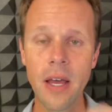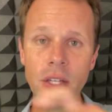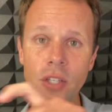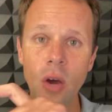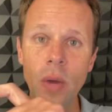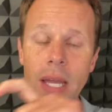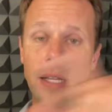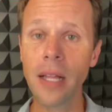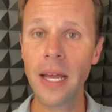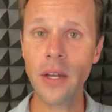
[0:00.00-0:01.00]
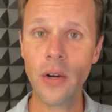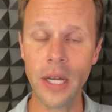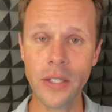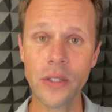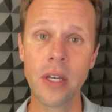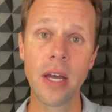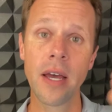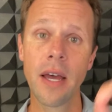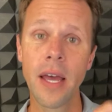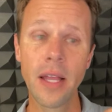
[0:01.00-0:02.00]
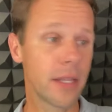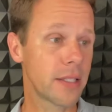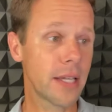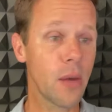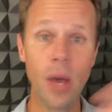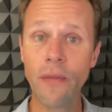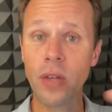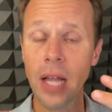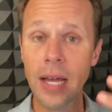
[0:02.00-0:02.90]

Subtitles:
So in client Chris, let's say we have